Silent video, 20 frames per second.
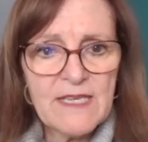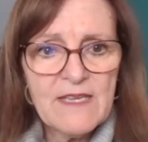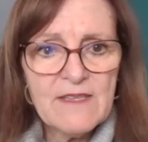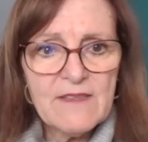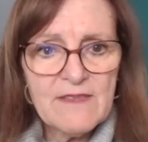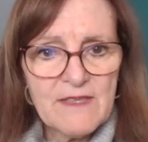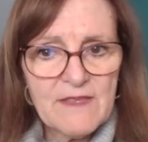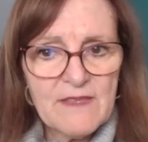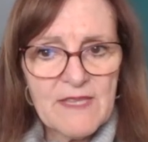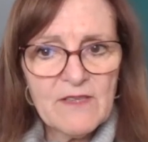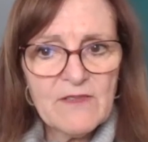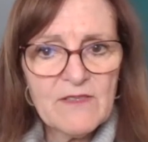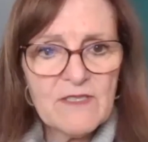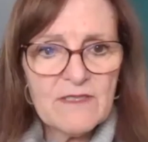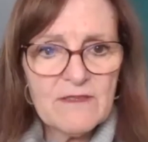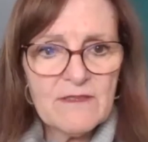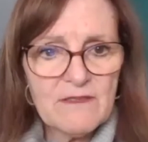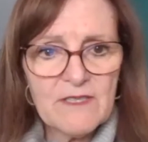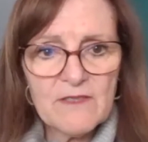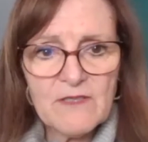that
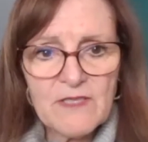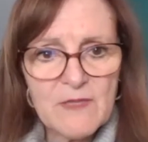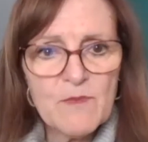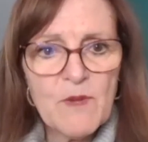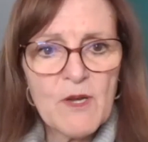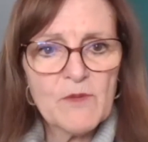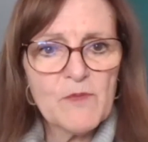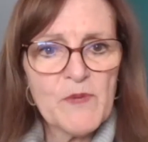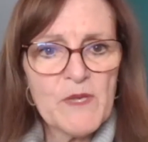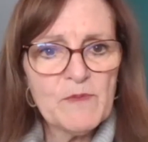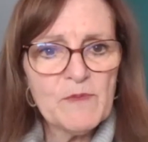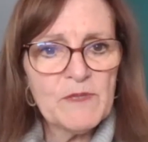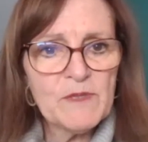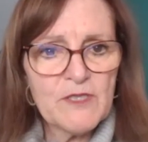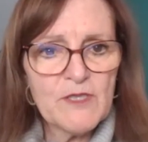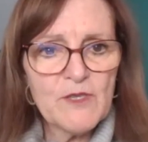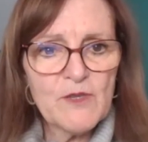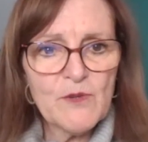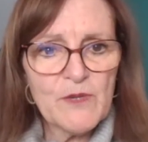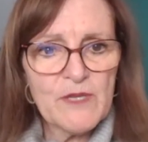they're smart people
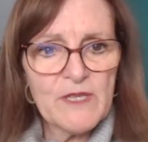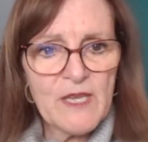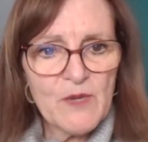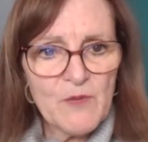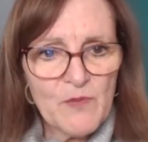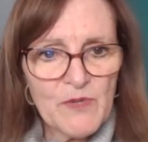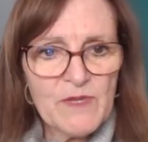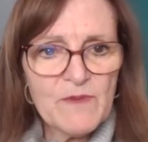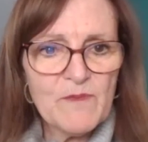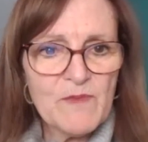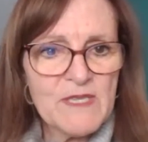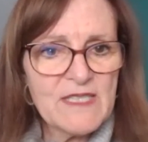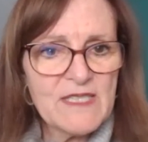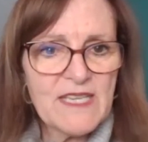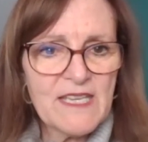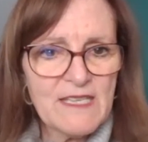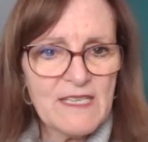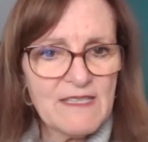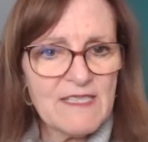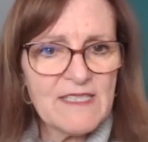too, and they wouldn't be
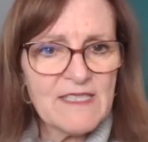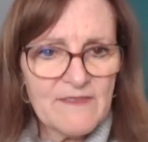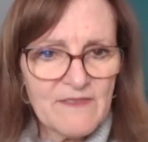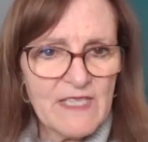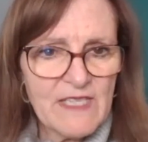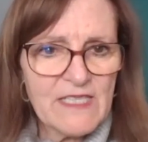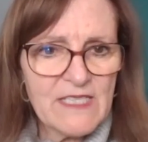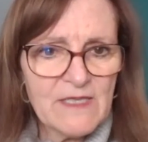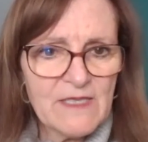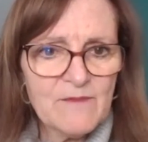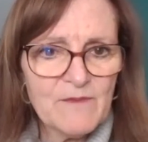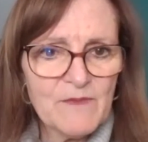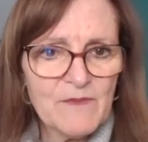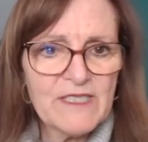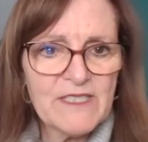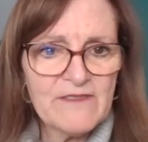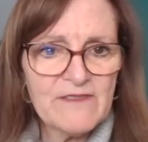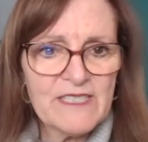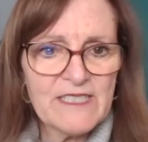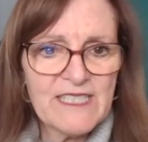saying this if they didn't
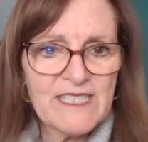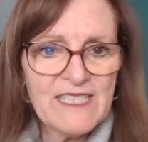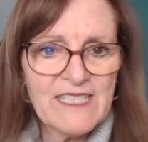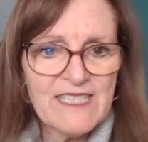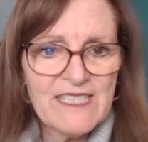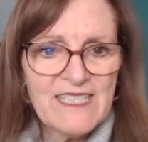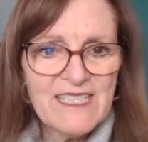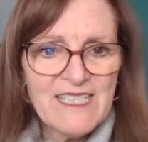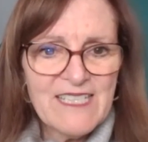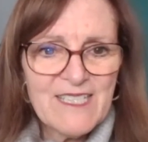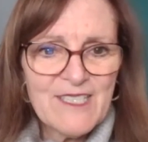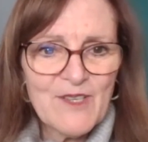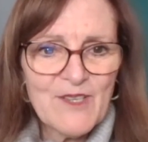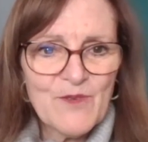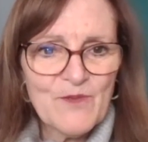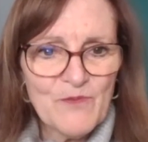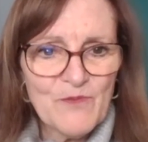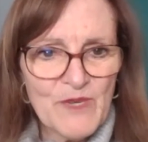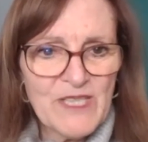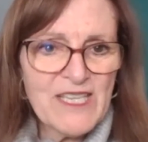believe it. So
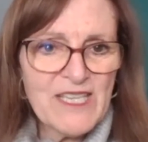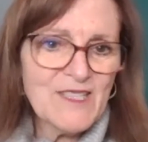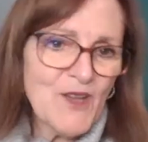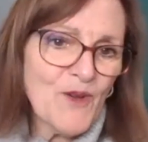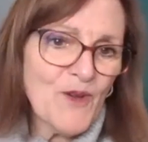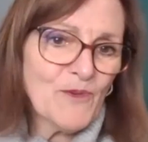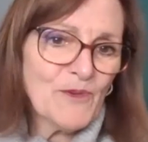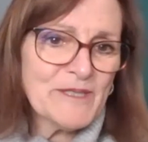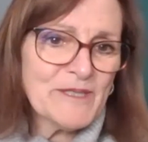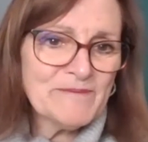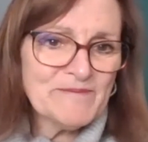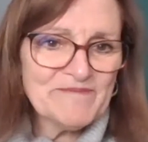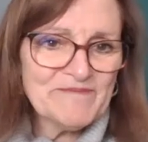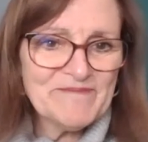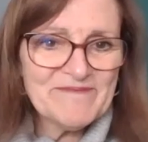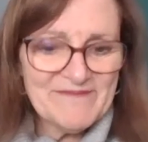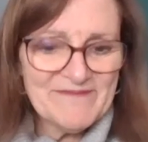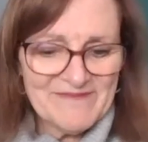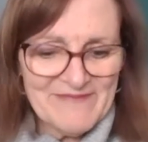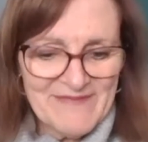we need to own it.
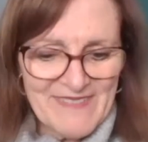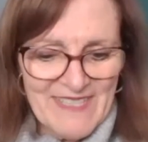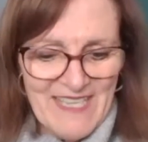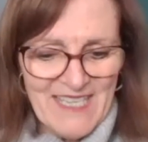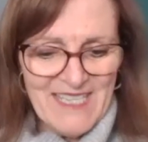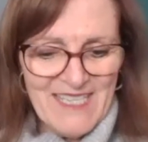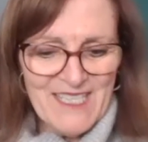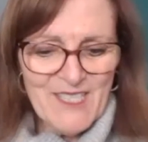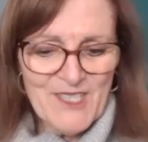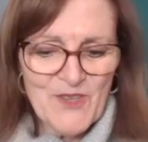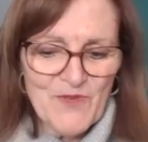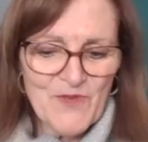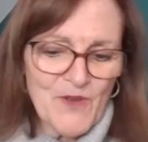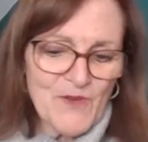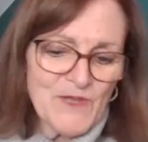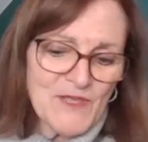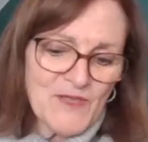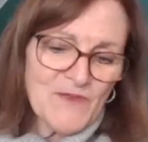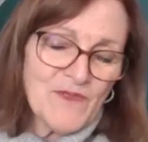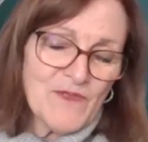So
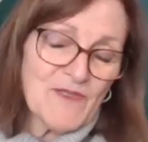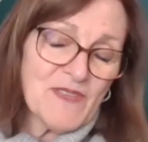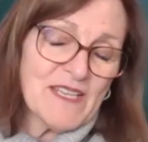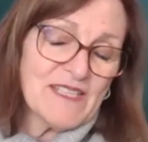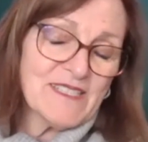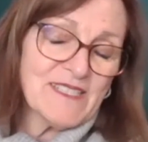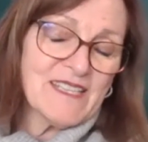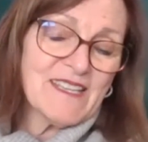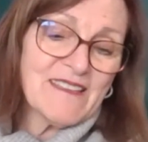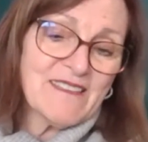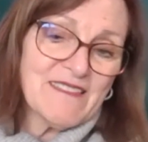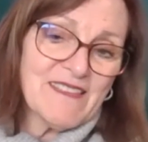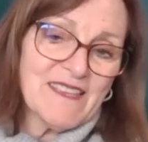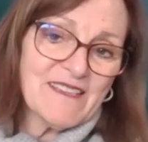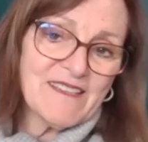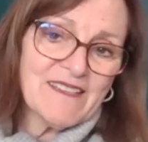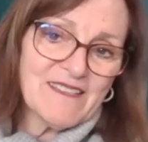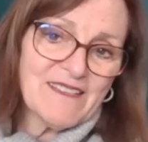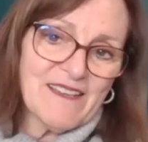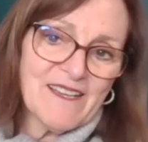those are the things that I
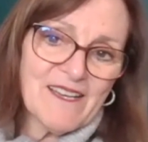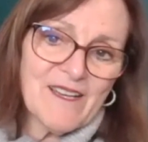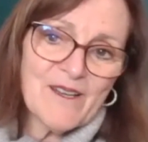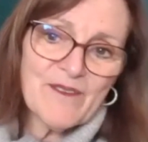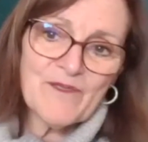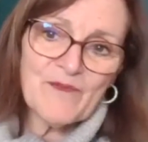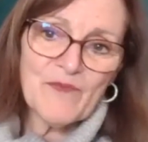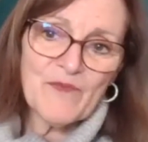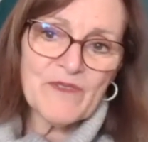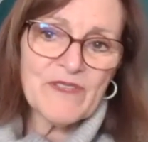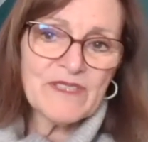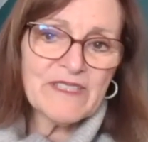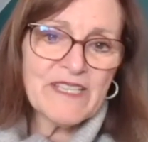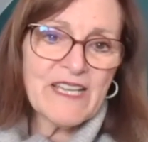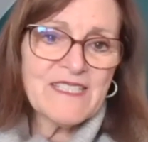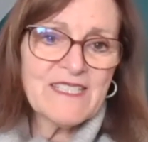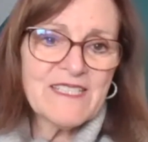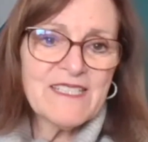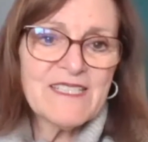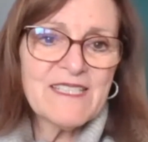think were the
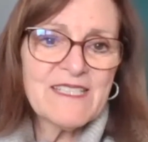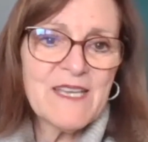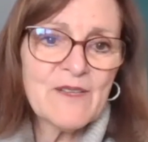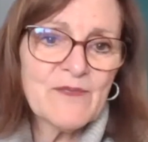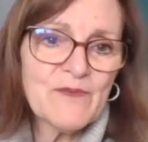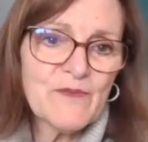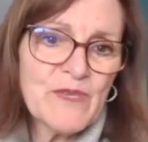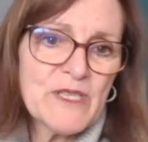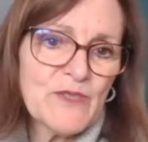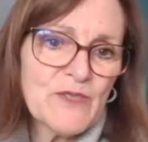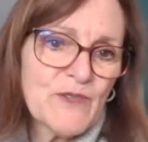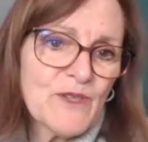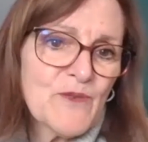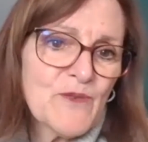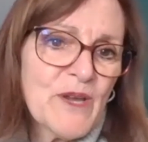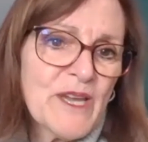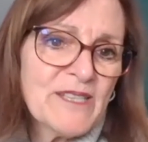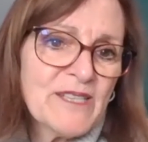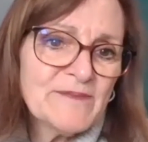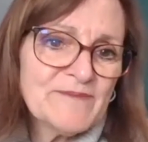lessons that we took
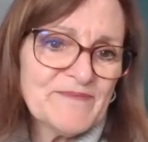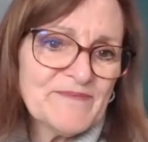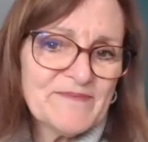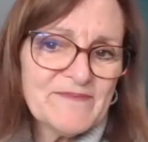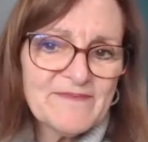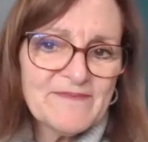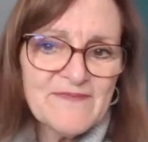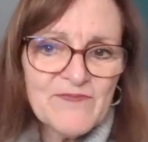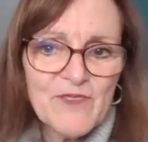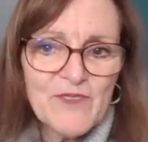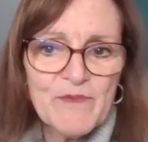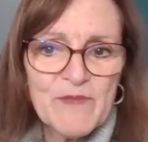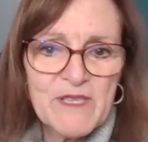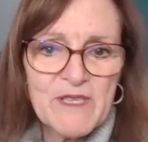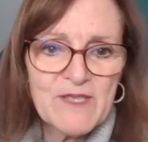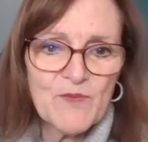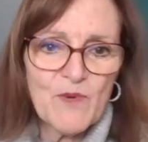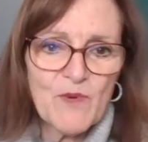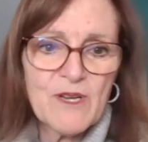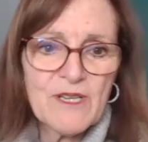away from
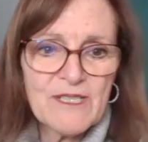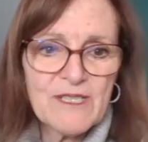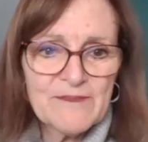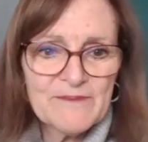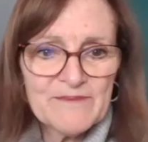this work.